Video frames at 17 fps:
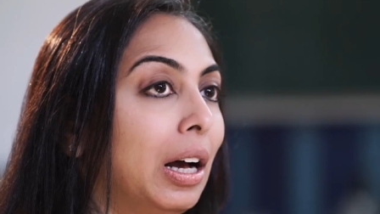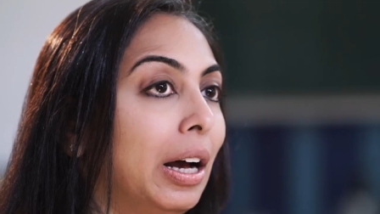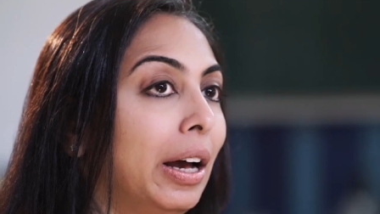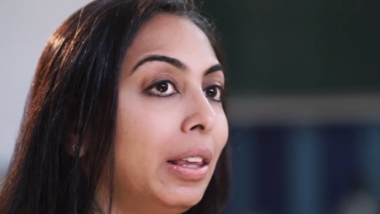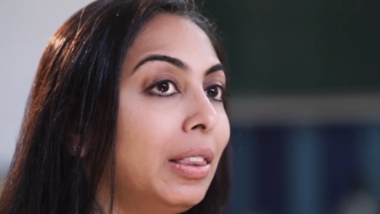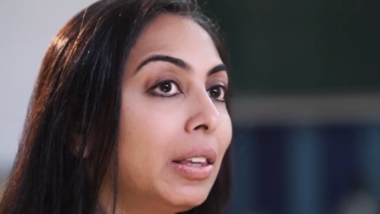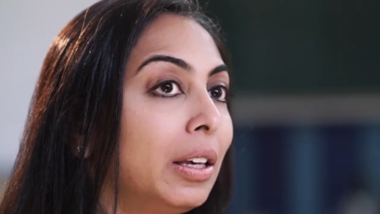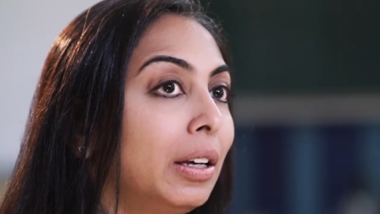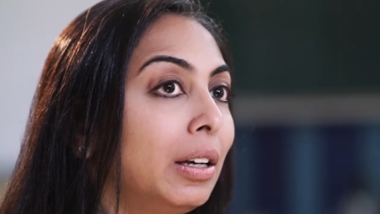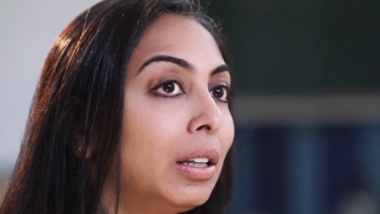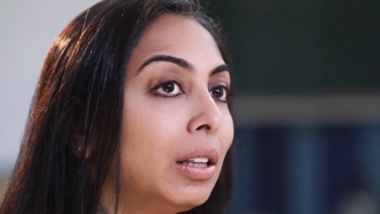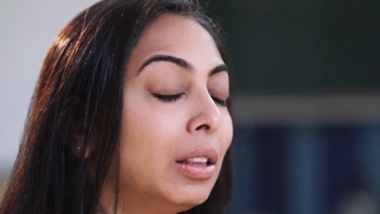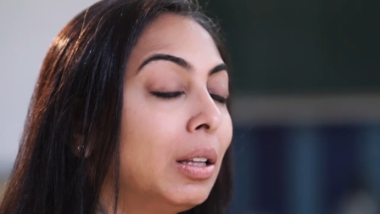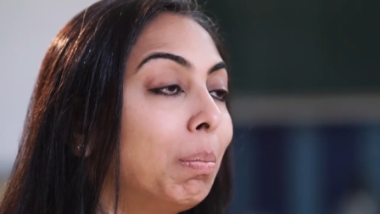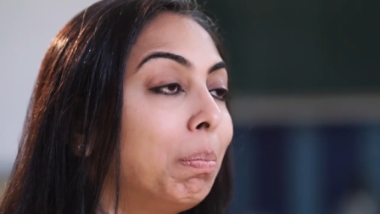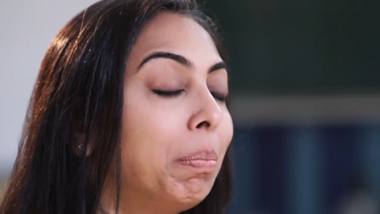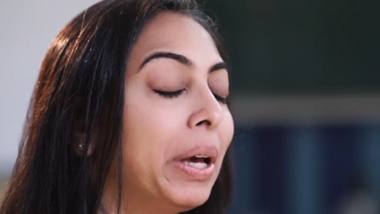I
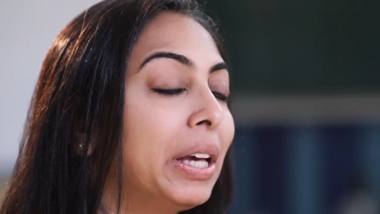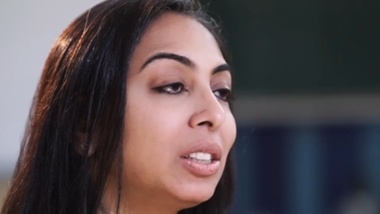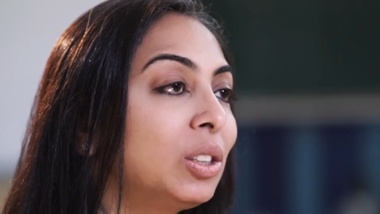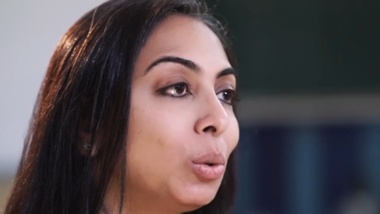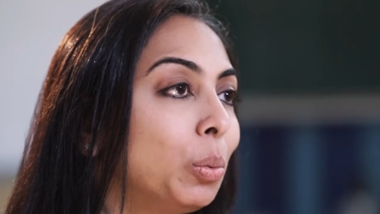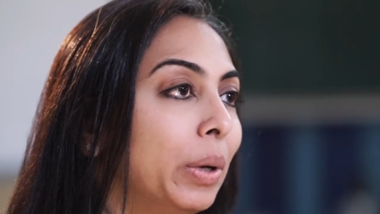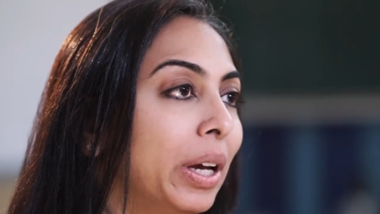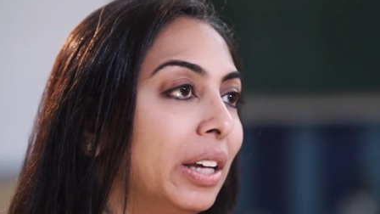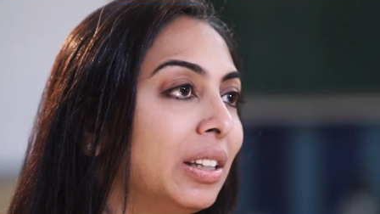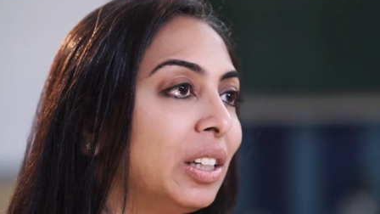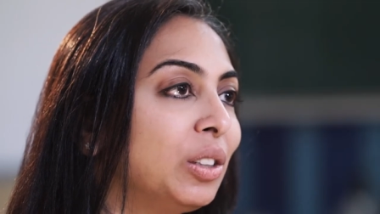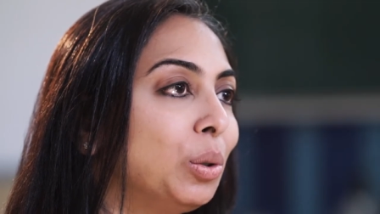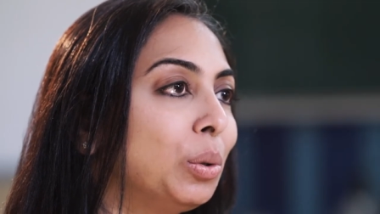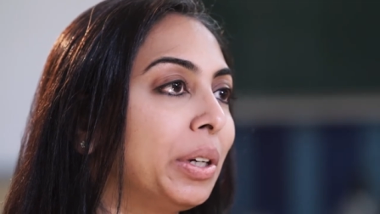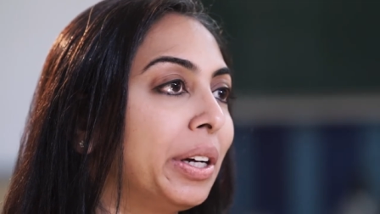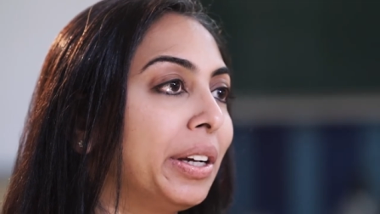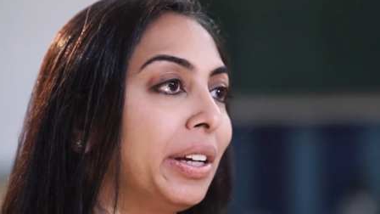think the best way
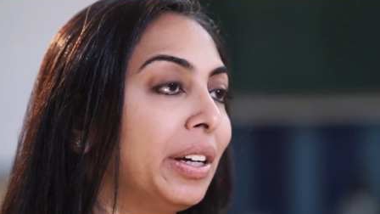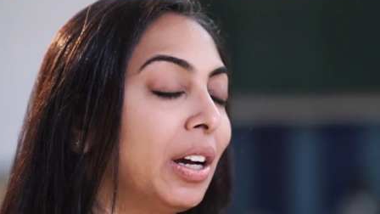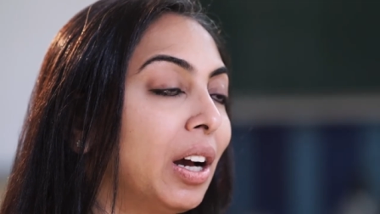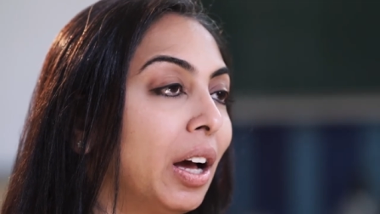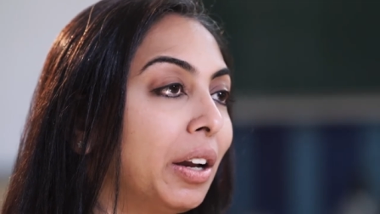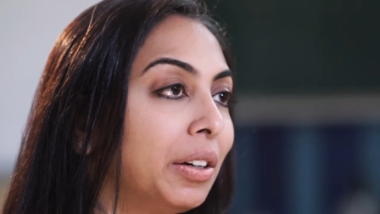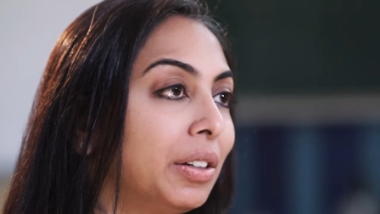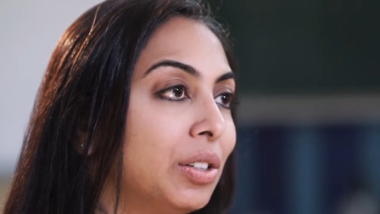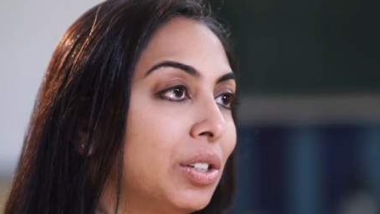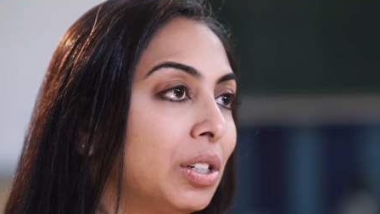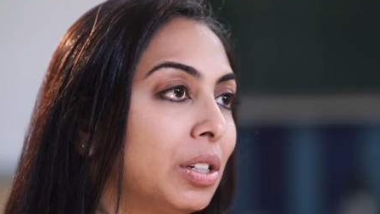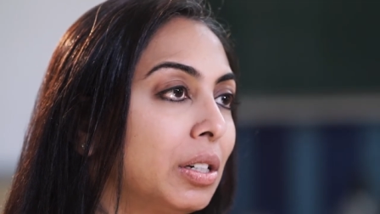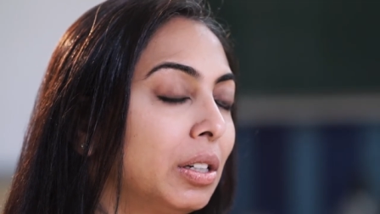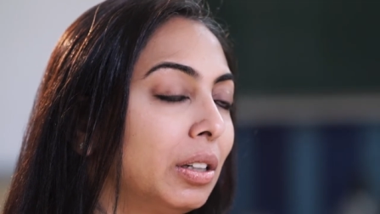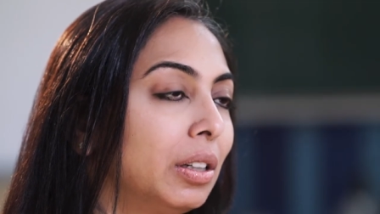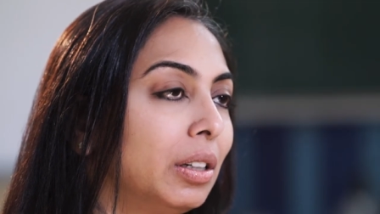that you can encourage